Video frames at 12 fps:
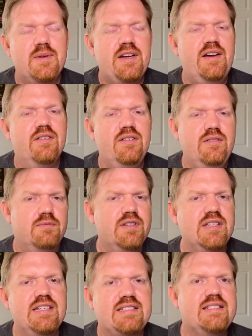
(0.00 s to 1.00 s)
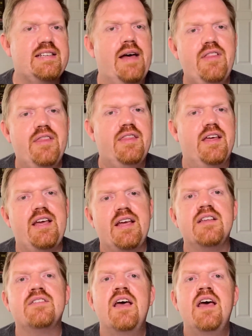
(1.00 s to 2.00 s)
but here are really 7
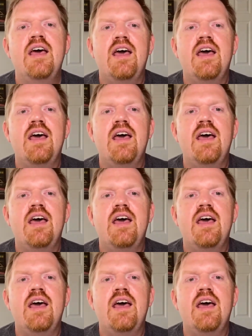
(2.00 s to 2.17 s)
things